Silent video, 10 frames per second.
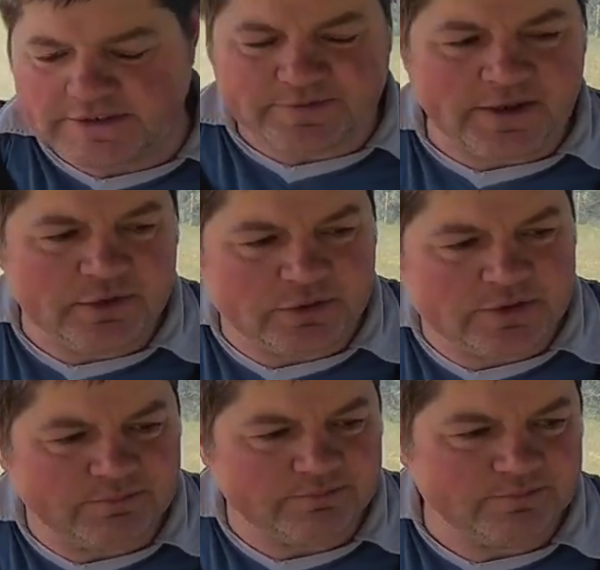field,
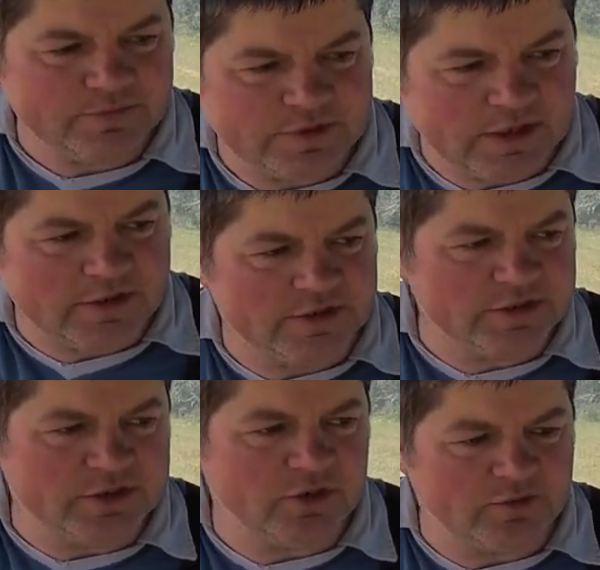so just
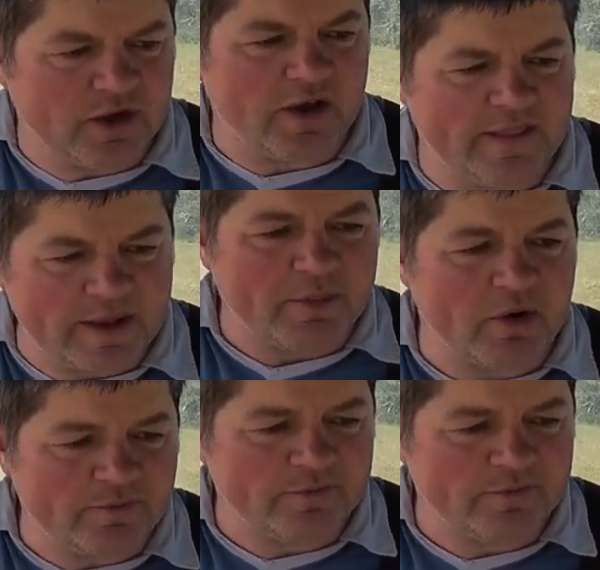sort of cutting them off,